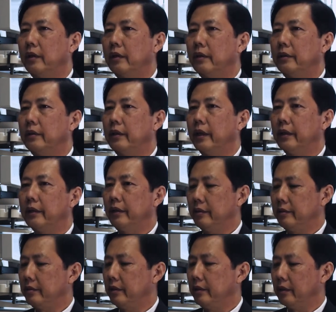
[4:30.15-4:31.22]
that
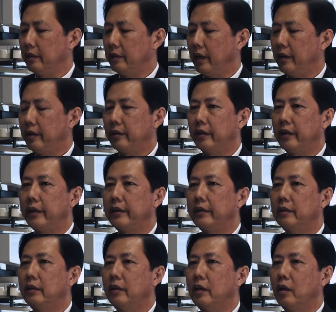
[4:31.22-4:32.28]
is in the thyroid gland